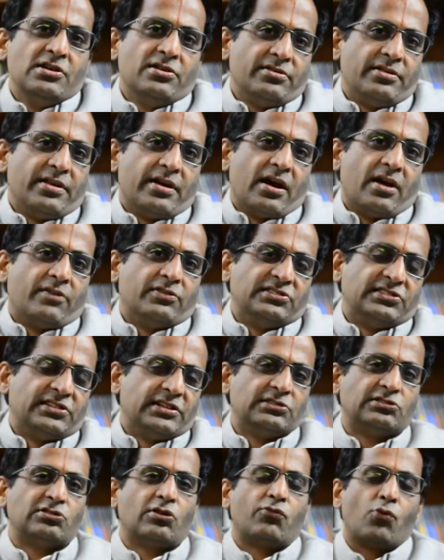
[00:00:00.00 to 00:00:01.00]
they have a
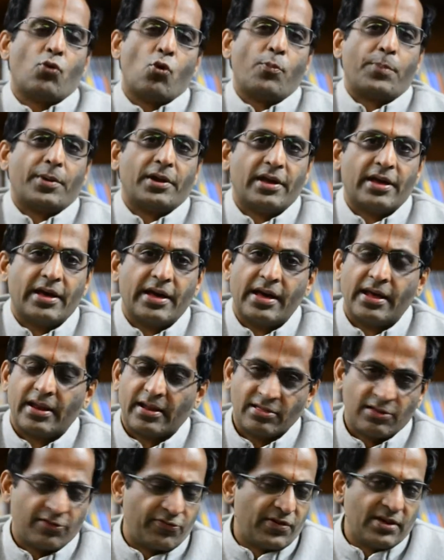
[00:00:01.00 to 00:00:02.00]
sense of open air
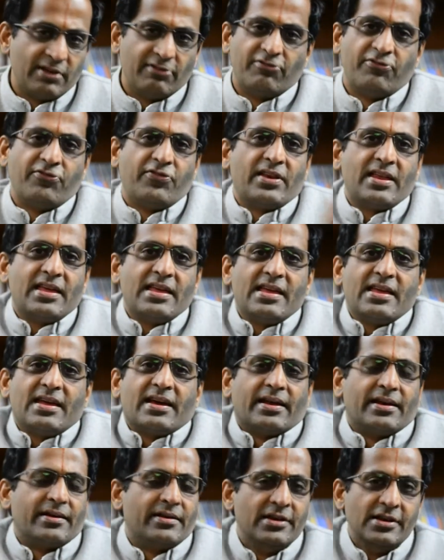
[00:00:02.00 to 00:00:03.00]
and they feel free,
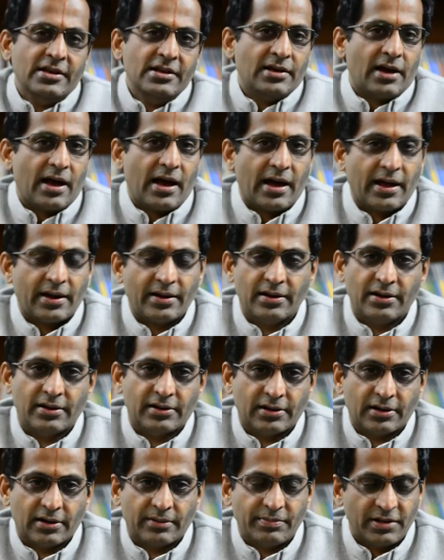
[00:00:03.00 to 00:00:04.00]
and
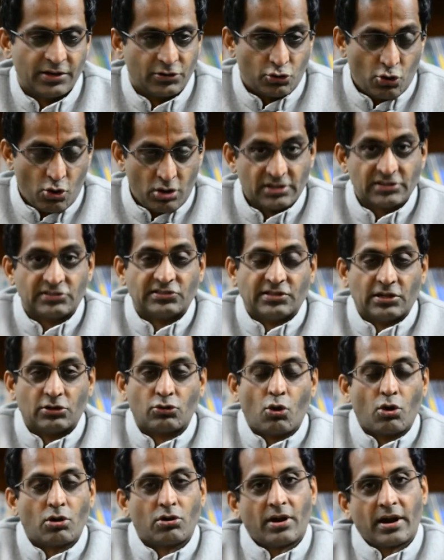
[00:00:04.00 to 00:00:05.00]
the toilets that
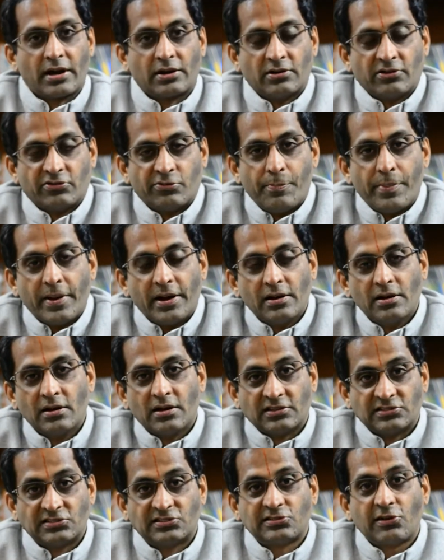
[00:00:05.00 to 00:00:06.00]
contractors build
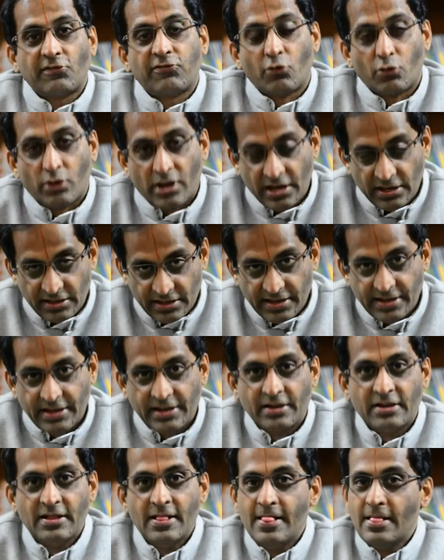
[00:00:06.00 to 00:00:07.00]
are suffocating,